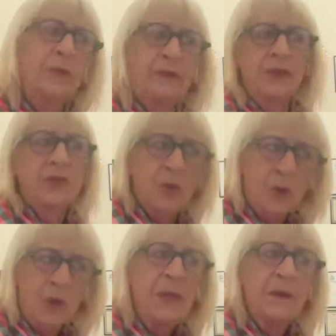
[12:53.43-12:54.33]
of the
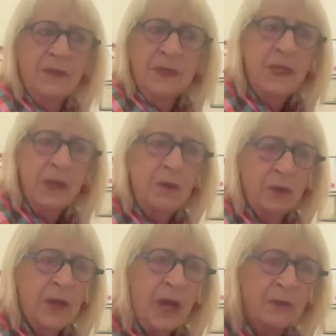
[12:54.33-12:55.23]
story of St Kilda,
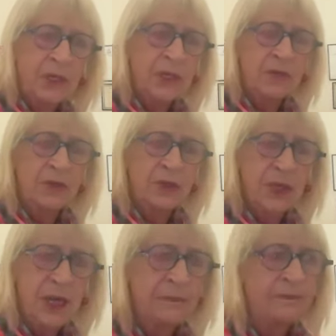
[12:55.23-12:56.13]
that I was interested
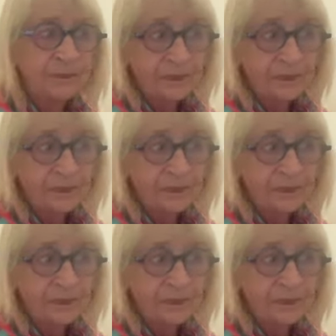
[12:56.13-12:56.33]
in.